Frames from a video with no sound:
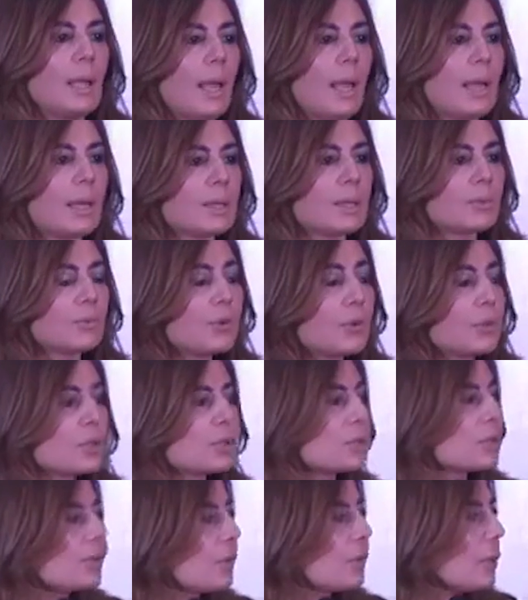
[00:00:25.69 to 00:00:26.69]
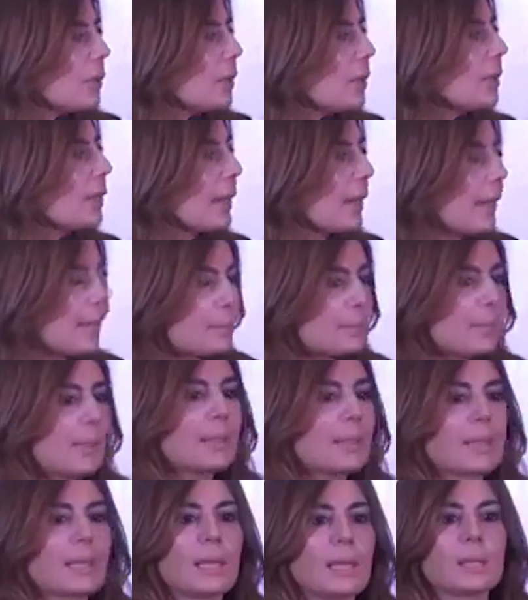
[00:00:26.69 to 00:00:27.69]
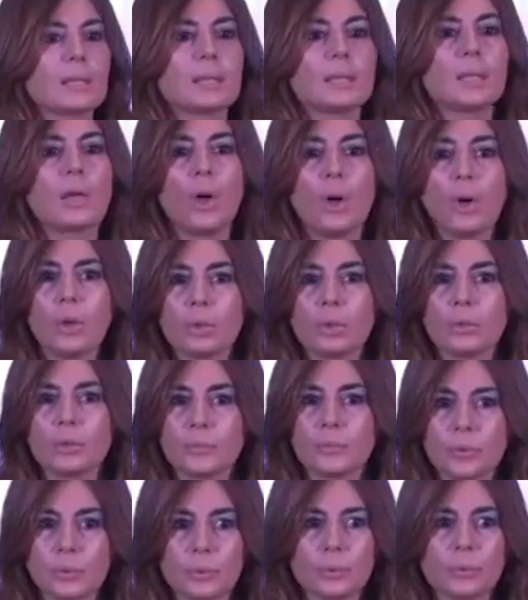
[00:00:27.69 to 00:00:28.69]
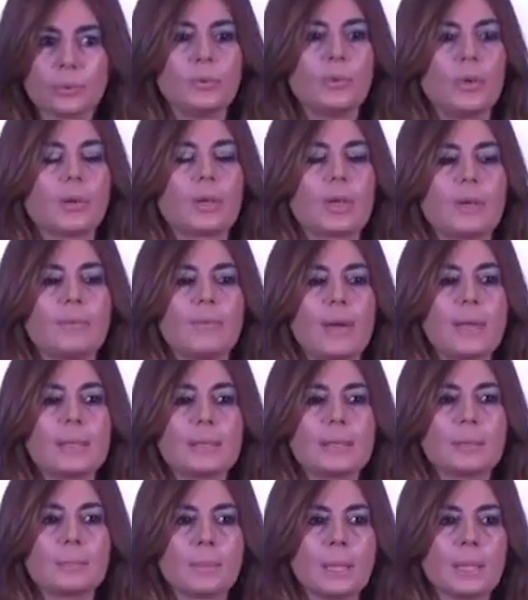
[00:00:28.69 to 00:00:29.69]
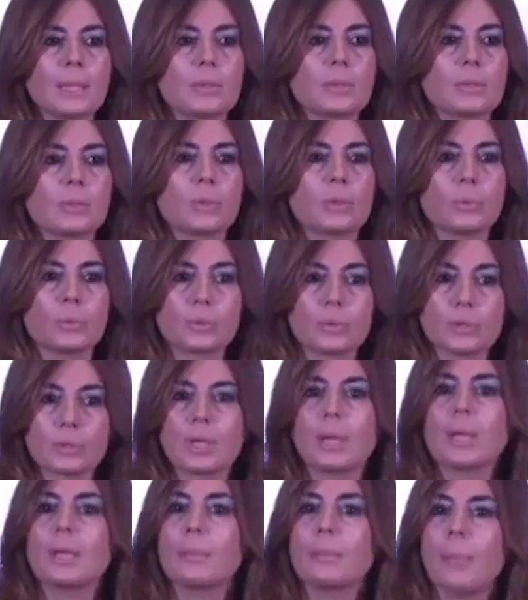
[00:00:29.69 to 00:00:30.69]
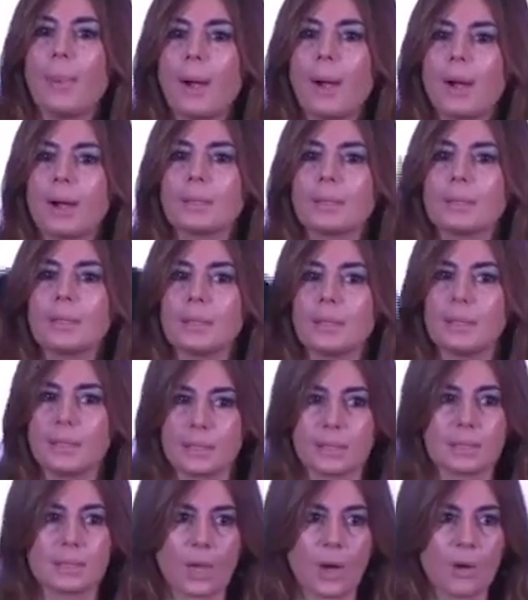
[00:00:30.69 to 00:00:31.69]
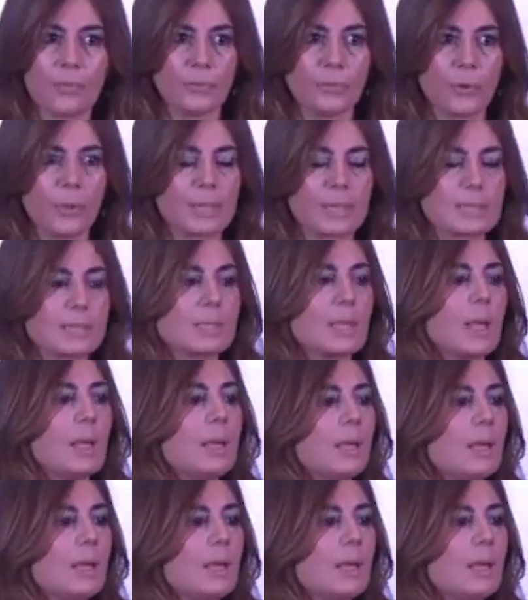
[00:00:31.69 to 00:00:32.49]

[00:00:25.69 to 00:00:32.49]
And first of all, let me thank all of you for inviting me to take part in this conference,